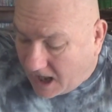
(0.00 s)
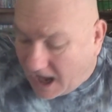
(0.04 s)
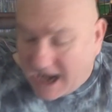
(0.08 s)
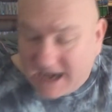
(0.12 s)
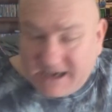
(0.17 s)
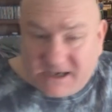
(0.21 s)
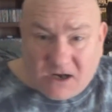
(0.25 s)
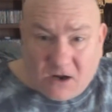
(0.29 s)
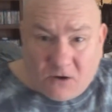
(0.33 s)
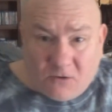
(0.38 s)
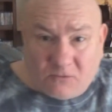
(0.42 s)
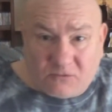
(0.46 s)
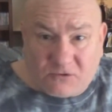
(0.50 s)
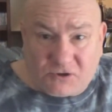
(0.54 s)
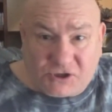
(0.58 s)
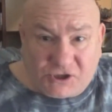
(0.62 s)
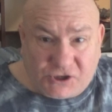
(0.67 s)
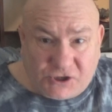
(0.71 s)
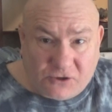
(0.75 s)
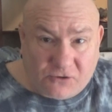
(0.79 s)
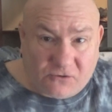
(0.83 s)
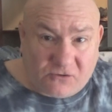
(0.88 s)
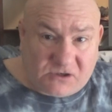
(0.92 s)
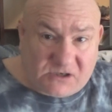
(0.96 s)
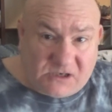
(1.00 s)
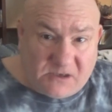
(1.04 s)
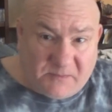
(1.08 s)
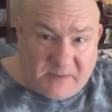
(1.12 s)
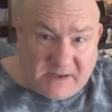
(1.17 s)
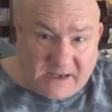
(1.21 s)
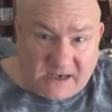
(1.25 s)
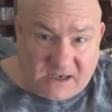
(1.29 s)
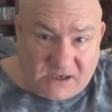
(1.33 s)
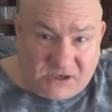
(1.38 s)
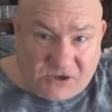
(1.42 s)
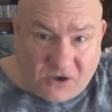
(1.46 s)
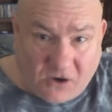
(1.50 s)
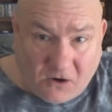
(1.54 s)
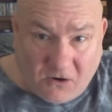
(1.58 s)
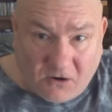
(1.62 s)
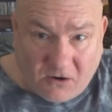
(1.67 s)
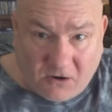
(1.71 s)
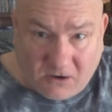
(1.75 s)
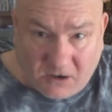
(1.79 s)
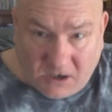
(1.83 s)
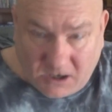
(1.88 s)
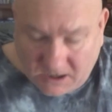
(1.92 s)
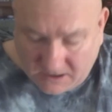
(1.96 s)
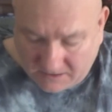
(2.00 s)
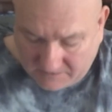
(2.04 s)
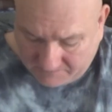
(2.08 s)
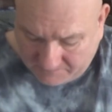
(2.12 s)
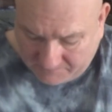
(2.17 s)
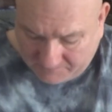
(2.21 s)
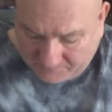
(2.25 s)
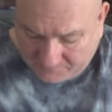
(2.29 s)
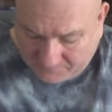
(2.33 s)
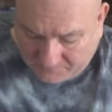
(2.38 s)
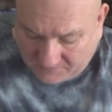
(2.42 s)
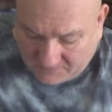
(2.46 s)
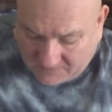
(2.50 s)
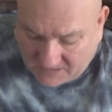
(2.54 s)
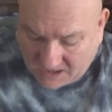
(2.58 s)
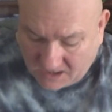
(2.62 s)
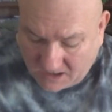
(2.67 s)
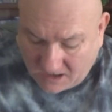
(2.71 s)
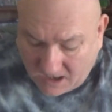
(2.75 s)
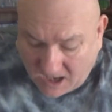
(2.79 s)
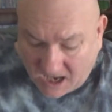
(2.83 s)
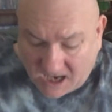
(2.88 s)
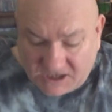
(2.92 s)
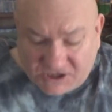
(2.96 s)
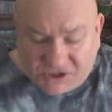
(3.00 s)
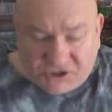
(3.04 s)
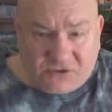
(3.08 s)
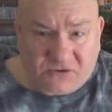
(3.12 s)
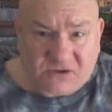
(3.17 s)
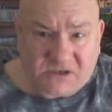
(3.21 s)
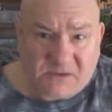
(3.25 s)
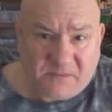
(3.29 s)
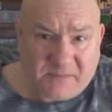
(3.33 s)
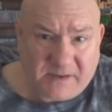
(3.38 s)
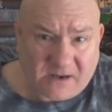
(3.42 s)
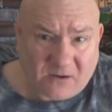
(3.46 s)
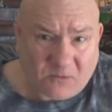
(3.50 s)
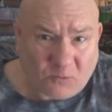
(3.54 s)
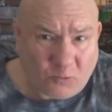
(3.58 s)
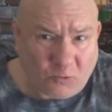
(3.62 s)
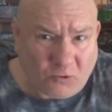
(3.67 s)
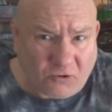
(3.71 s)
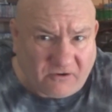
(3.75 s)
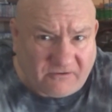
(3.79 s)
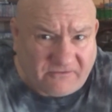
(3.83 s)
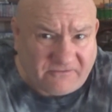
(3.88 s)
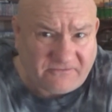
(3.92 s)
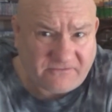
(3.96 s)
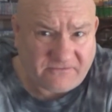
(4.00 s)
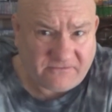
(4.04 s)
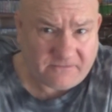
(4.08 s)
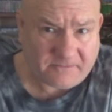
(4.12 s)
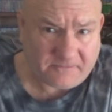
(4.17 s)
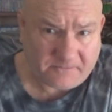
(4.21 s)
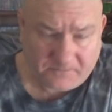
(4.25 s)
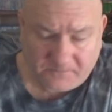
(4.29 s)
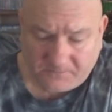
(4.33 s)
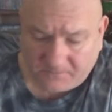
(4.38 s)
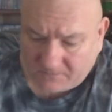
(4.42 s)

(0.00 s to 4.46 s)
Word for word: I don't choose to be a dog. I choose to be a wolf.